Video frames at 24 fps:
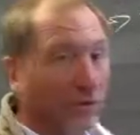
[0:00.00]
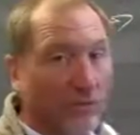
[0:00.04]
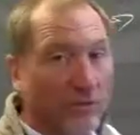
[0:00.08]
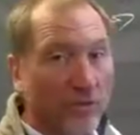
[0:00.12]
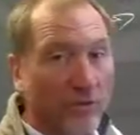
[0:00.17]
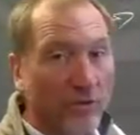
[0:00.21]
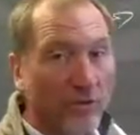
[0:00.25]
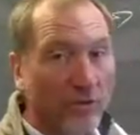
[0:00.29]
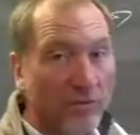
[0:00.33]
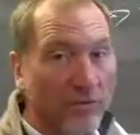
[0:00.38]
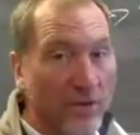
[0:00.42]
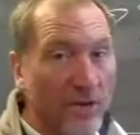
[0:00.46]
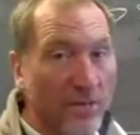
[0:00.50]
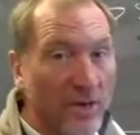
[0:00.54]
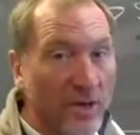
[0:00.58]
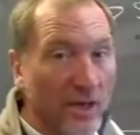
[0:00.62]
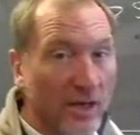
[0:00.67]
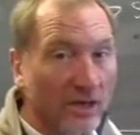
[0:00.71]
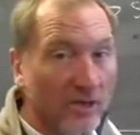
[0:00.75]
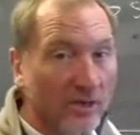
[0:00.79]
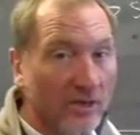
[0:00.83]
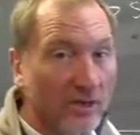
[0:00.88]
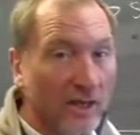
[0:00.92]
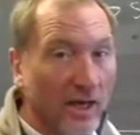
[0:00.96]
for the
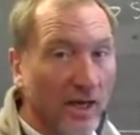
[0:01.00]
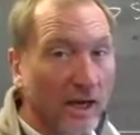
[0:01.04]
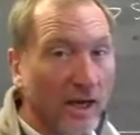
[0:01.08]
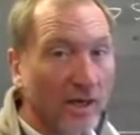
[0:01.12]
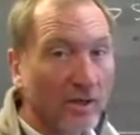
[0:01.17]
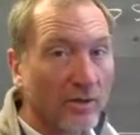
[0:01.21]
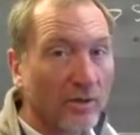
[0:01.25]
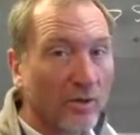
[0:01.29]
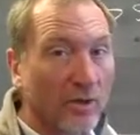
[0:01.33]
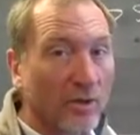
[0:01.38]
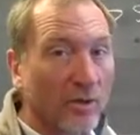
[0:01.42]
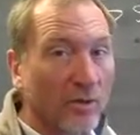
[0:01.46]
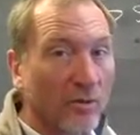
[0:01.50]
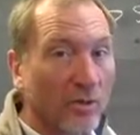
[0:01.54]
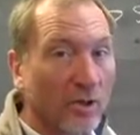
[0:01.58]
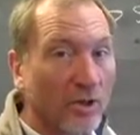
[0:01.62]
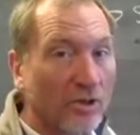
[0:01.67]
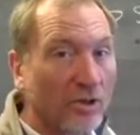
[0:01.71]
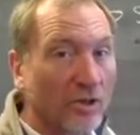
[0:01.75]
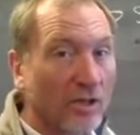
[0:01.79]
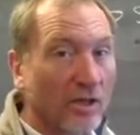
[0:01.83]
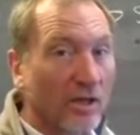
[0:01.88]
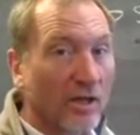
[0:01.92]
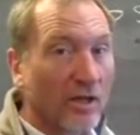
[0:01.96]
female side,
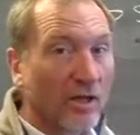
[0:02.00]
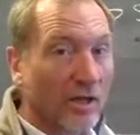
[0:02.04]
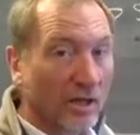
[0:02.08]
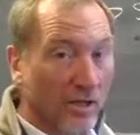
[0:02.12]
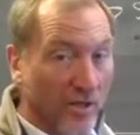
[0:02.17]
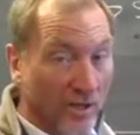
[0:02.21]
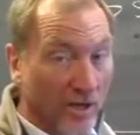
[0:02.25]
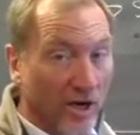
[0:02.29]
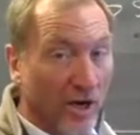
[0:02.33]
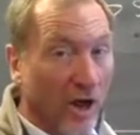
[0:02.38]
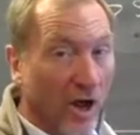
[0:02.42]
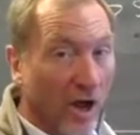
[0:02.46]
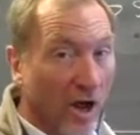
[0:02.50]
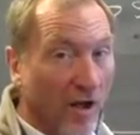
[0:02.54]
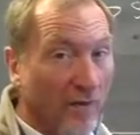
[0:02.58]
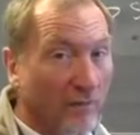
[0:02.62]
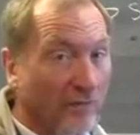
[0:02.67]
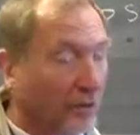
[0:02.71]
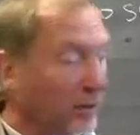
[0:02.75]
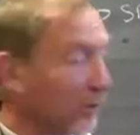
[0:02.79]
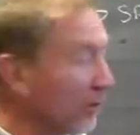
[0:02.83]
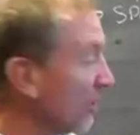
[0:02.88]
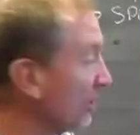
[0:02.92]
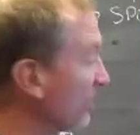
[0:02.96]
which are the
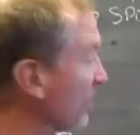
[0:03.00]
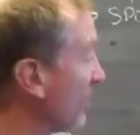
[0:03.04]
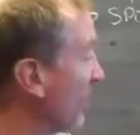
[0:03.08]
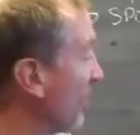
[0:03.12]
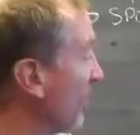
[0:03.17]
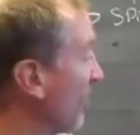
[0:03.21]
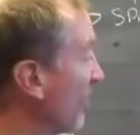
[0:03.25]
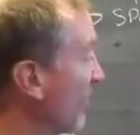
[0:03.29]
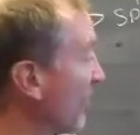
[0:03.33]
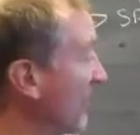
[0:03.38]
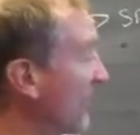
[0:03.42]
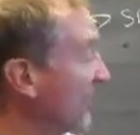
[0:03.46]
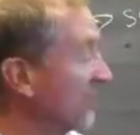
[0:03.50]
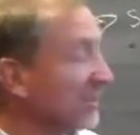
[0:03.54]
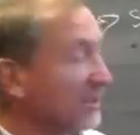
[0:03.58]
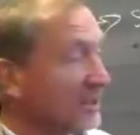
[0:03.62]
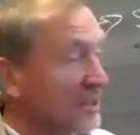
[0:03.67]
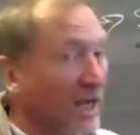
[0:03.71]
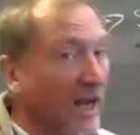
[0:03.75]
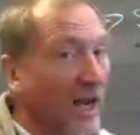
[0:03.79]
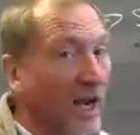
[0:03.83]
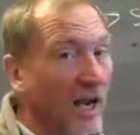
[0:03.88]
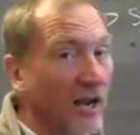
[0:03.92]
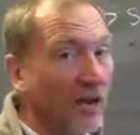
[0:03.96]
ovules.
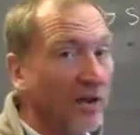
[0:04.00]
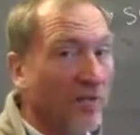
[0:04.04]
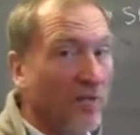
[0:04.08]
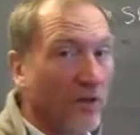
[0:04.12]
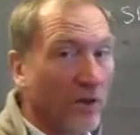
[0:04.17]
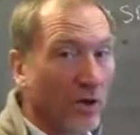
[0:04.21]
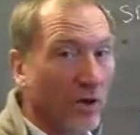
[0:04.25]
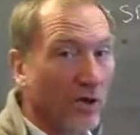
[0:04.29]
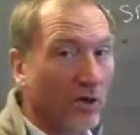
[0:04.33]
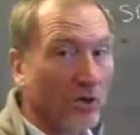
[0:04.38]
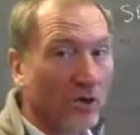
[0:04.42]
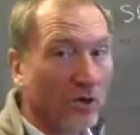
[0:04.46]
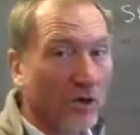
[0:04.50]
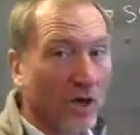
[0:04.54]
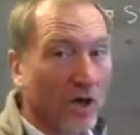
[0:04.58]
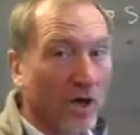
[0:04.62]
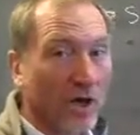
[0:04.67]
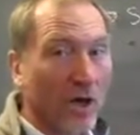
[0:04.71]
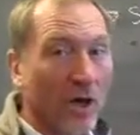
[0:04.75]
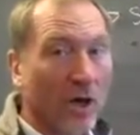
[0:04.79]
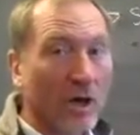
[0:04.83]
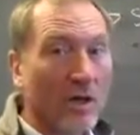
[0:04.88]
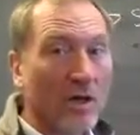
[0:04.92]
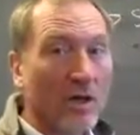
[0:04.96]
Inside of those
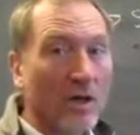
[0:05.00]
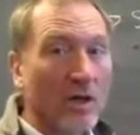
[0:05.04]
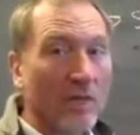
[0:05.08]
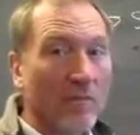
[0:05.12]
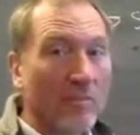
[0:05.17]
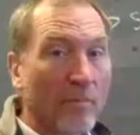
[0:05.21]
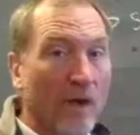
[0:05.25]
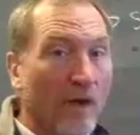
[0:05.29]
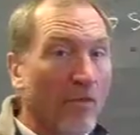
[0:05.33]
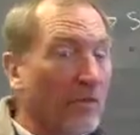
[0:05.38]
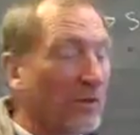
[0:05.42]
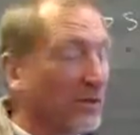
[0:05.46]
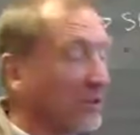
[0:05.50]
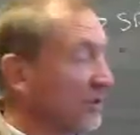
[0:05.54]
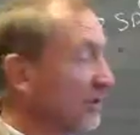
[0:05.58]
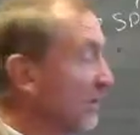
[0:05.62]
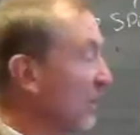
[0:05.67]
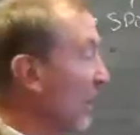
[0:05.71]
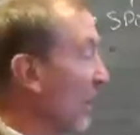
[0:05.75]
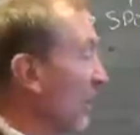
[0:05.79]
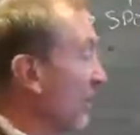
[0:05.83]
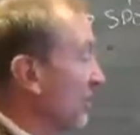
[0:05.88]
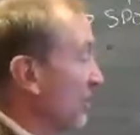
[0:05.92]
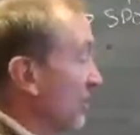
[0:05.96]
are mother
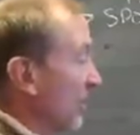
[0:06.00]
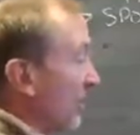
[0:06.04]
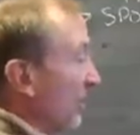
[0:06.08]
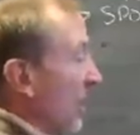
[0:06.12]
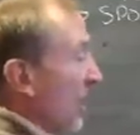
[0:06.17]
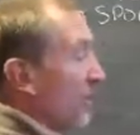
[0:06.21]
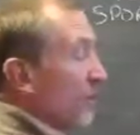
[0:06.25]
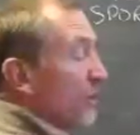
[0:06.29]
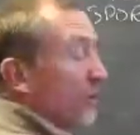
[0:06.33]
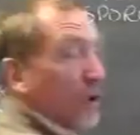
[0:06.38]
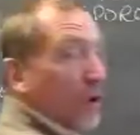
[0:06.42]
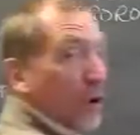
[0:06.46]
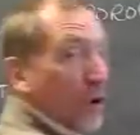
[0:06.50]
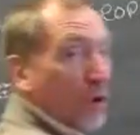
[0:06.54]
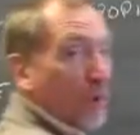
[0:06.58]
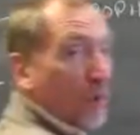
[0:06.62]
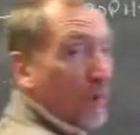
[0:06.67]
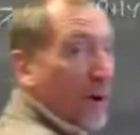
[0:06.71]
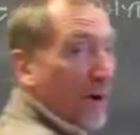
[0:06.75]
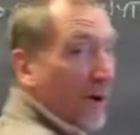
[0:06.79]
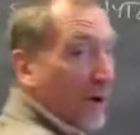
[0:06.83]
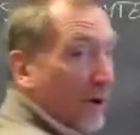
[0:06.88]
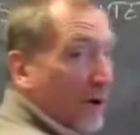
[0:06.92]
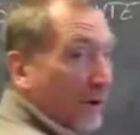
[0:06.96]
cells that undergo
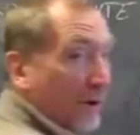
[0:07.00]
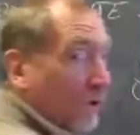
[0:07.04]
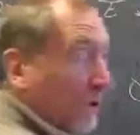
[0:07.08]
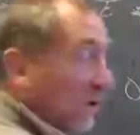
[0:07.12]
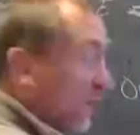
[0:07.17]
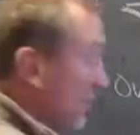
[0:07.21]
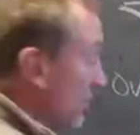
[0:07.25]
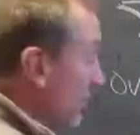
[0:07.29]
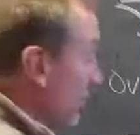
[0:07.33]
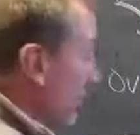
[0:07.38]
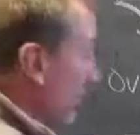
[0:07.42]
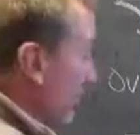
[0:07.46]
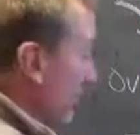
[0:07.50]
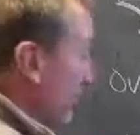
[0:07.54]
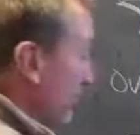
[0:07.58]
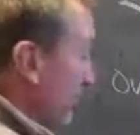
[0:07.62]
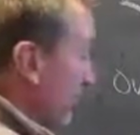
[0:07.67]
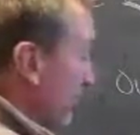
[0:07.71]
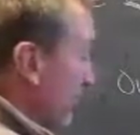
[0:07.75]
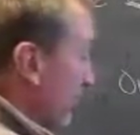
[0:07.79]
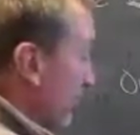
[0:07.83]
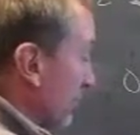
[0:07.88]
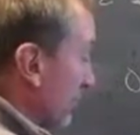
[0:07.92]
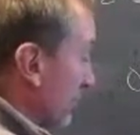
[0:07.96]
meiosis
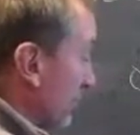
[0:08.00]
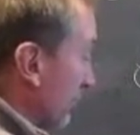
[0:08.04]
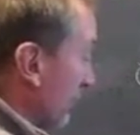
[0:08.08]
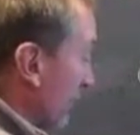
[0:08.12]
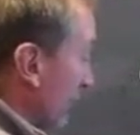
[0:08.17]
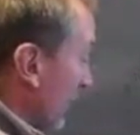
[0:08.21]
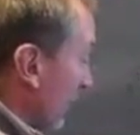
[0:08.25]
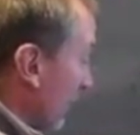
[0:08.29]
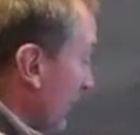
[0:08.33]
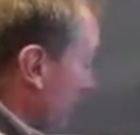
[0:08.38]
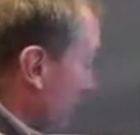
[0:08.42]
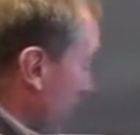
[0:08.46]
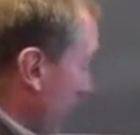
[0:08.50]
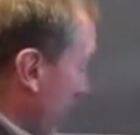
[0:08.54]
to